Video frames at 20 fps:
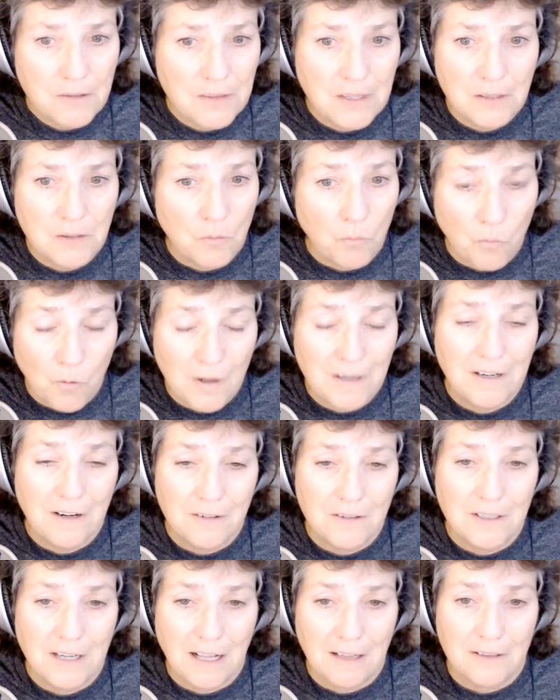Other than the
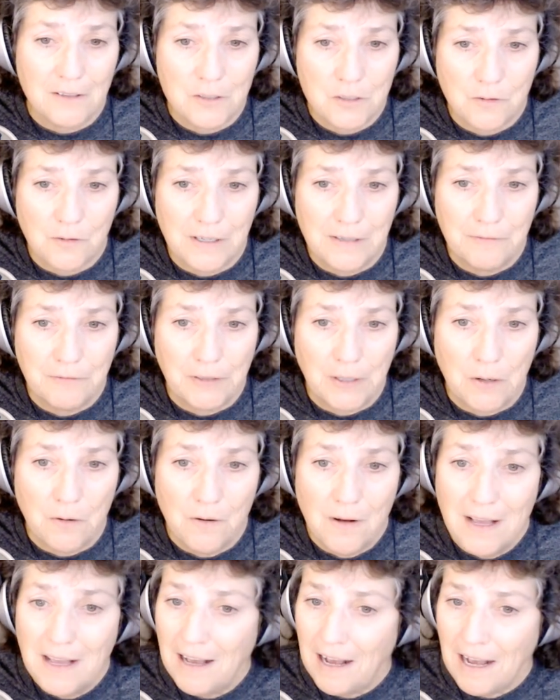$100
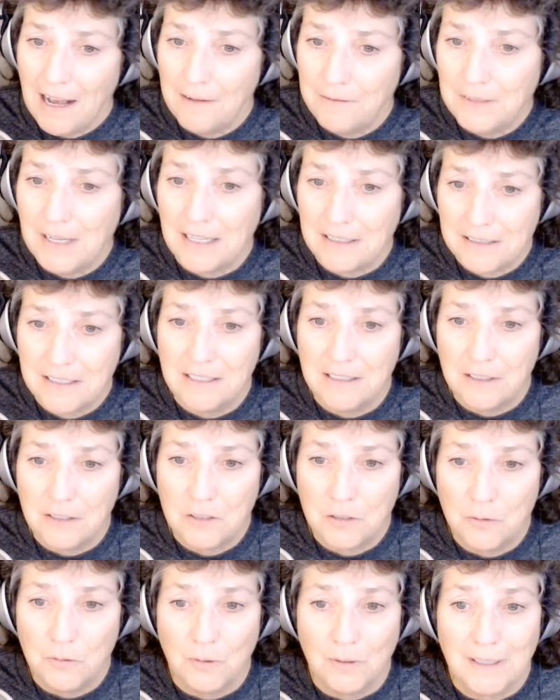ScreenFlow, I've not seen
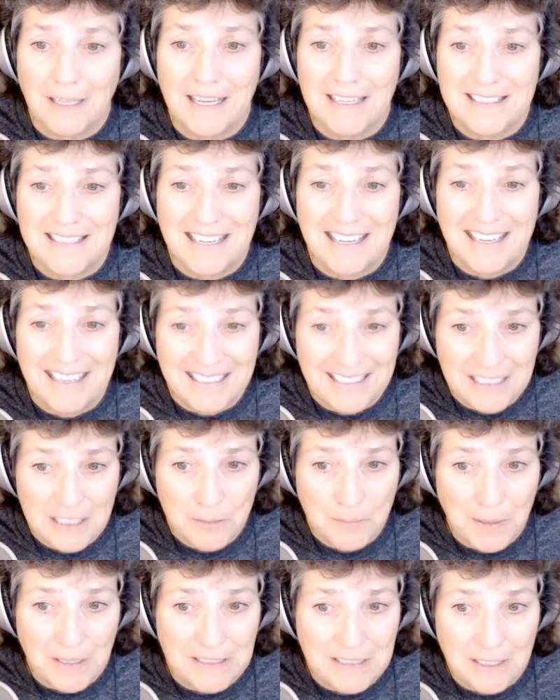a tool as
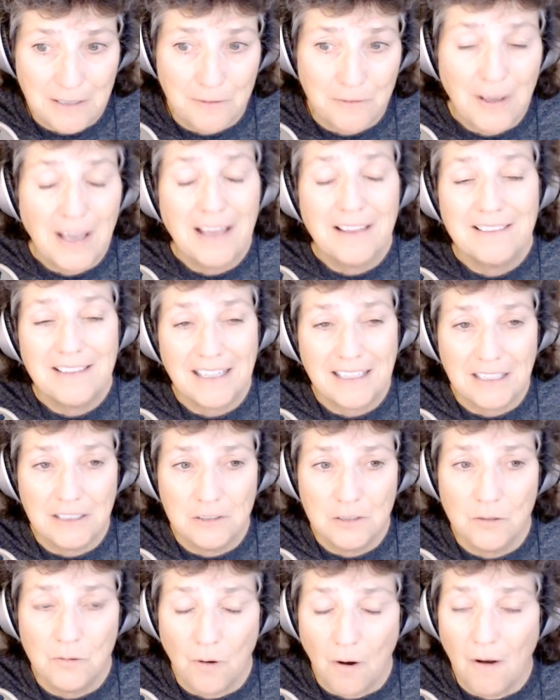inexpensive that
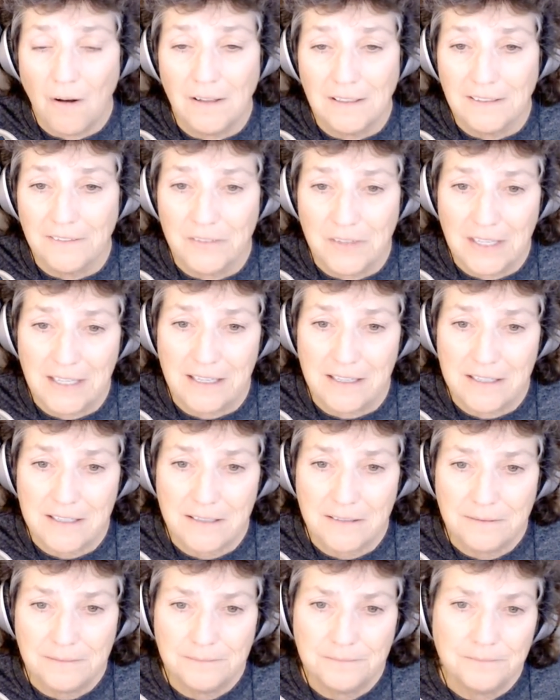can do all of
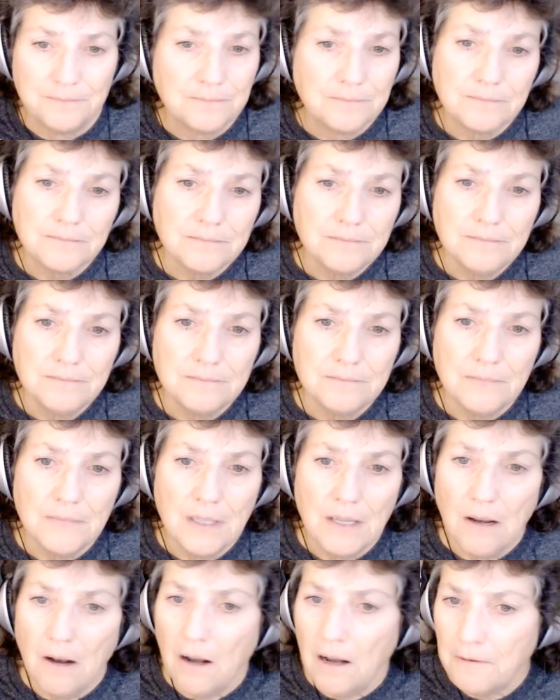this.
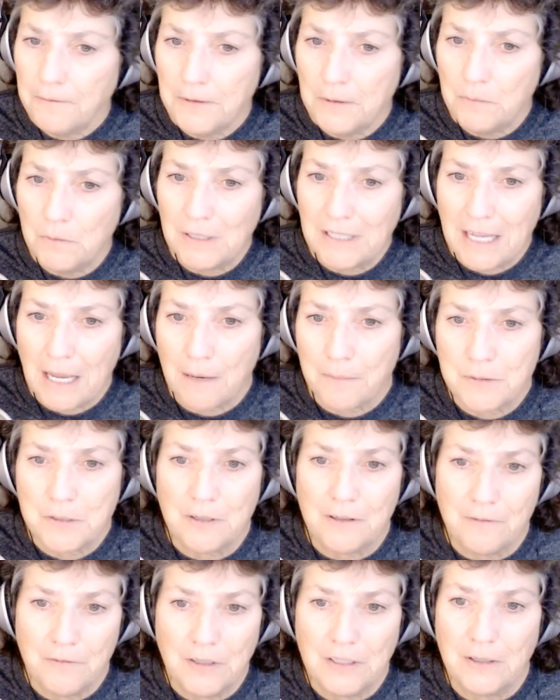Often, when
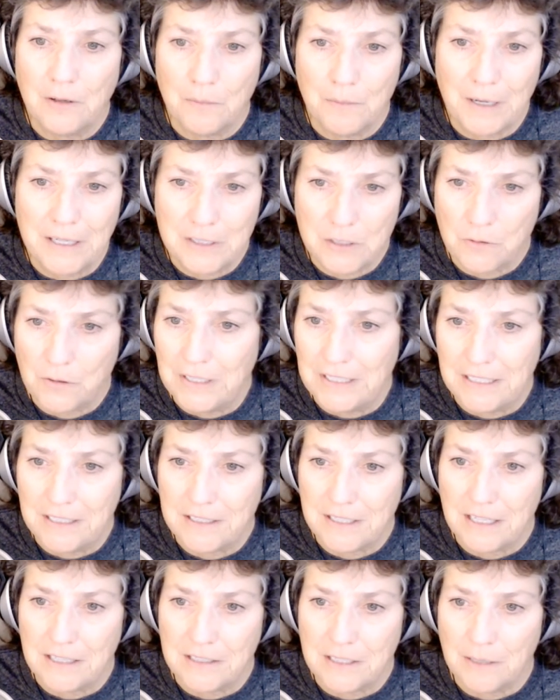capturing video of my screen
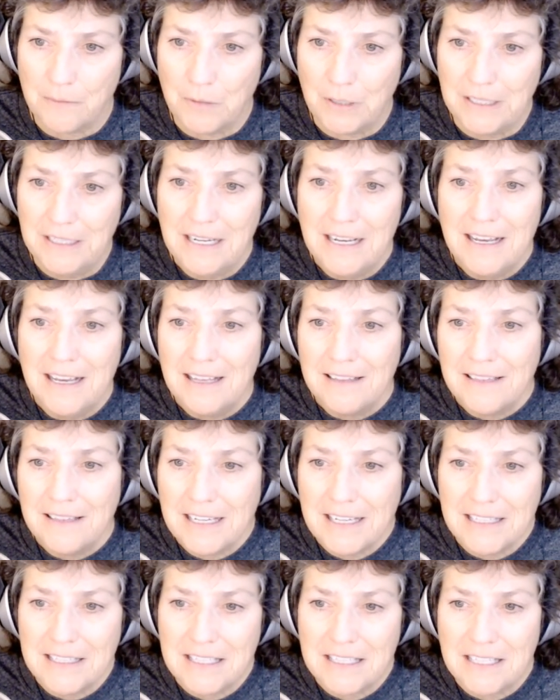to send someone,
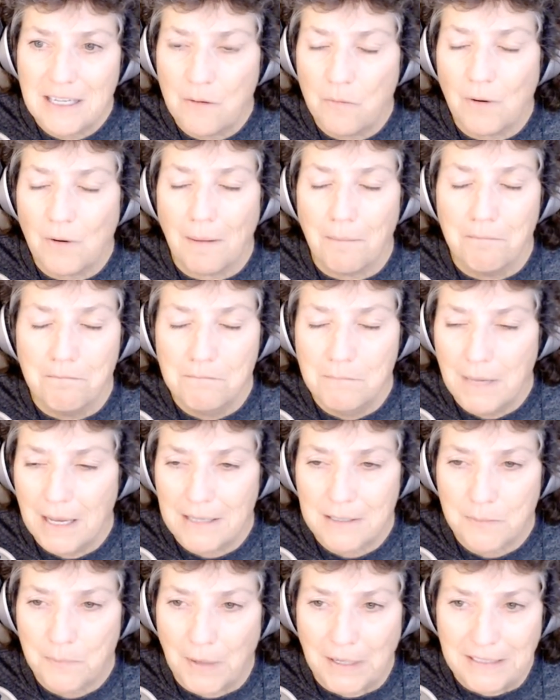they can see what a
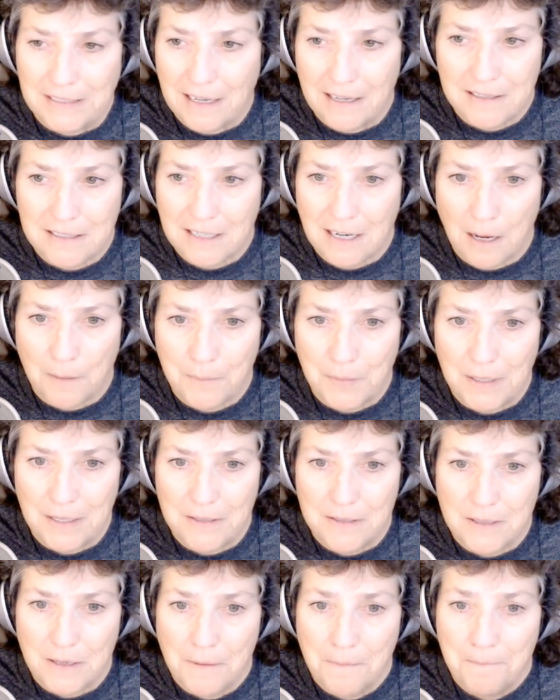mess my desktop
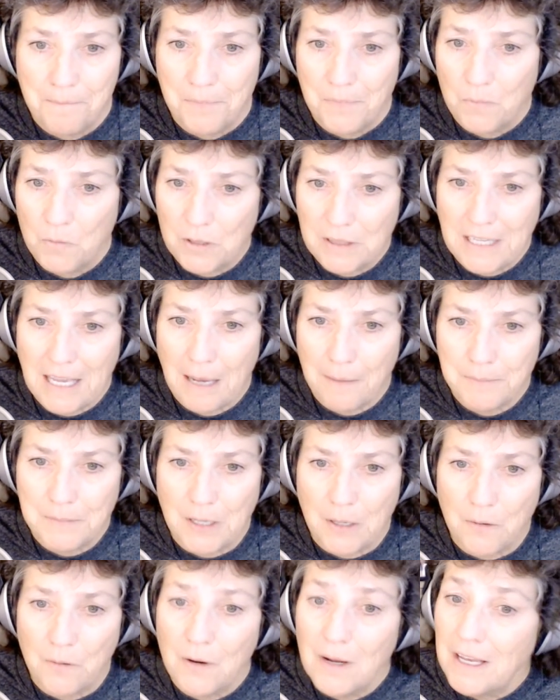is. With
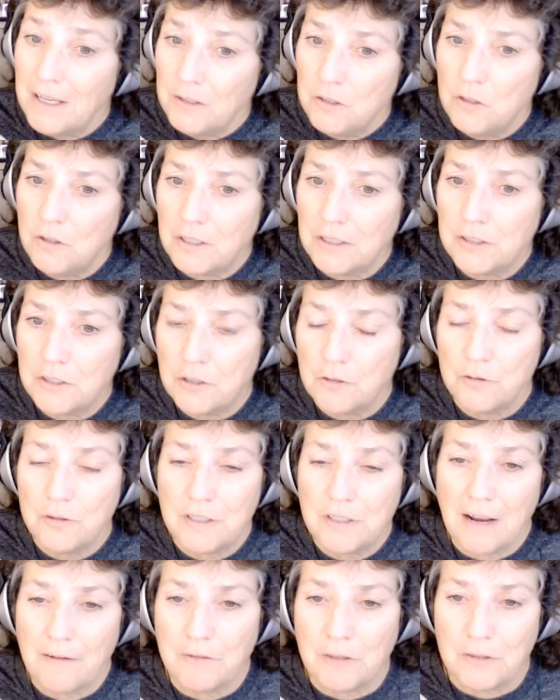Capto, you can
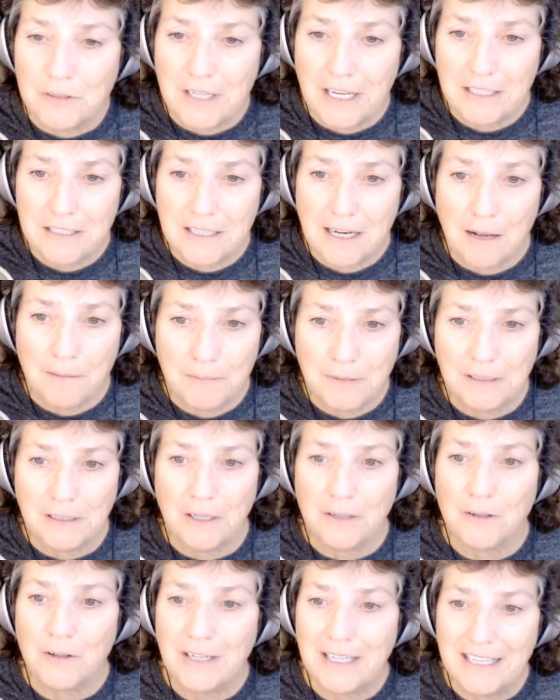choose to have your desktop
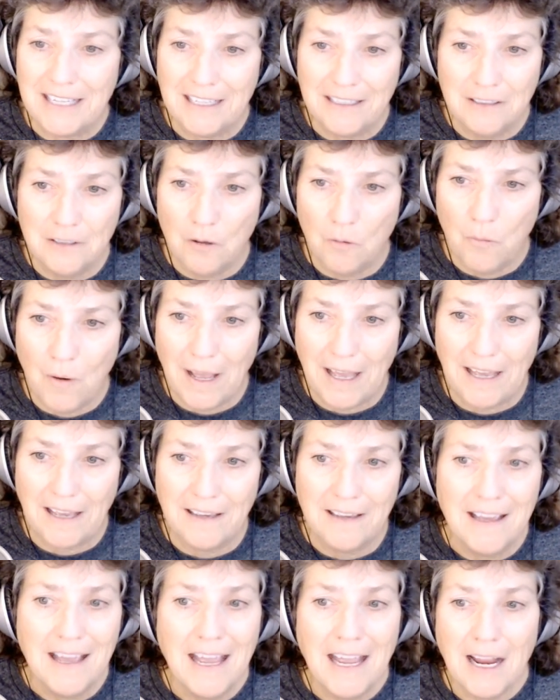clutter hidden
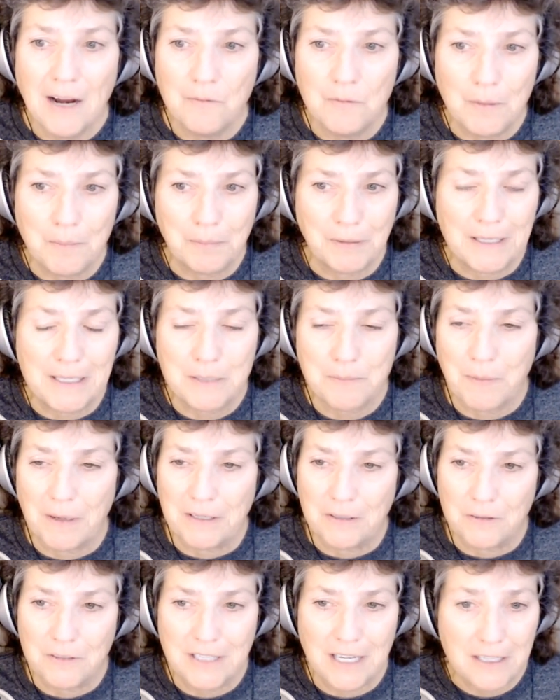away and replaced
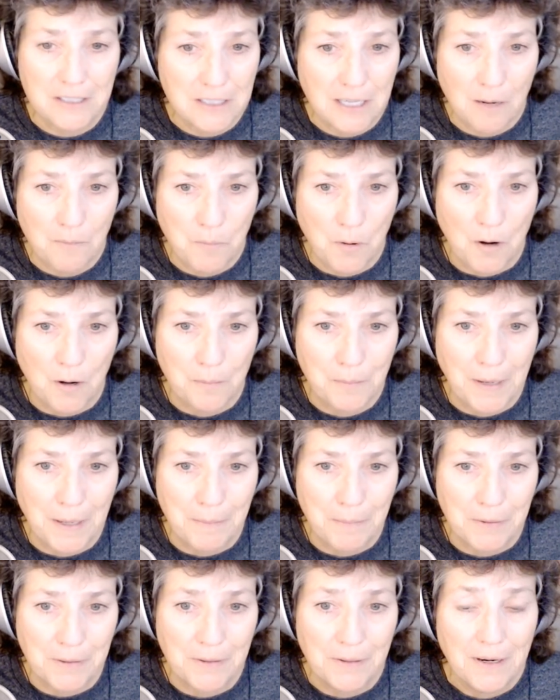by your desktop
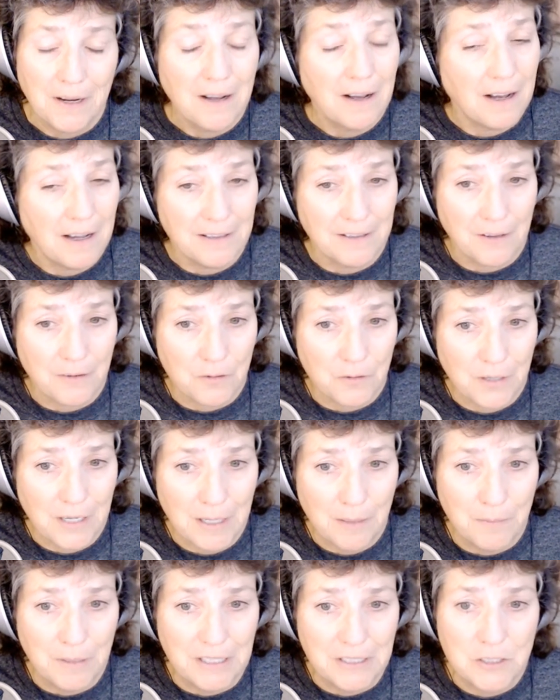wallpaper, another
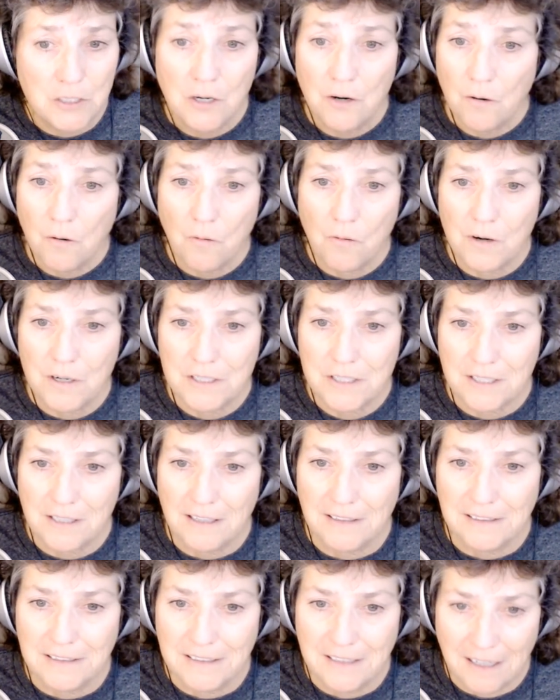image, or a
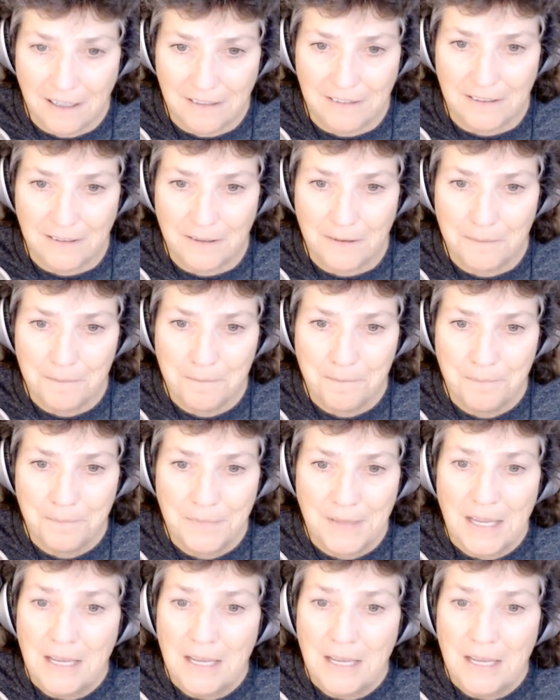solid color.